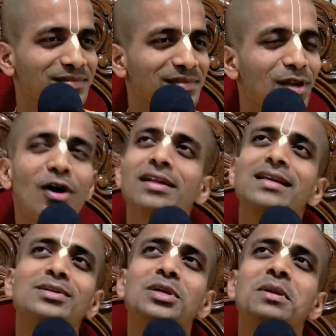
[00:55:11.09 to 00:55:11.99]
Lord
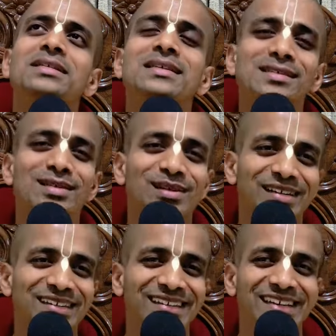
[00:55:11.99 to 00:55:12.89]
is extremely sincere
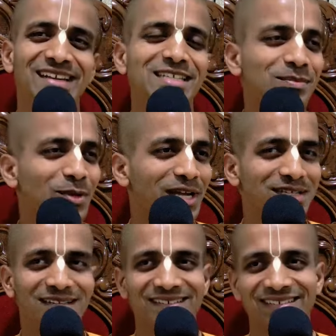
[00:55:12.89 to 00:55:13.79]
in
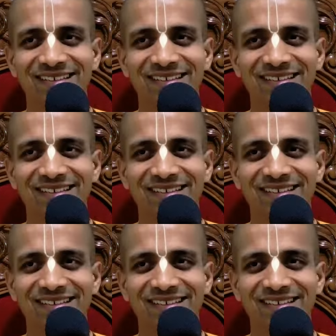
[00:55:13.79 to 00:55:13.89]
reciprocating.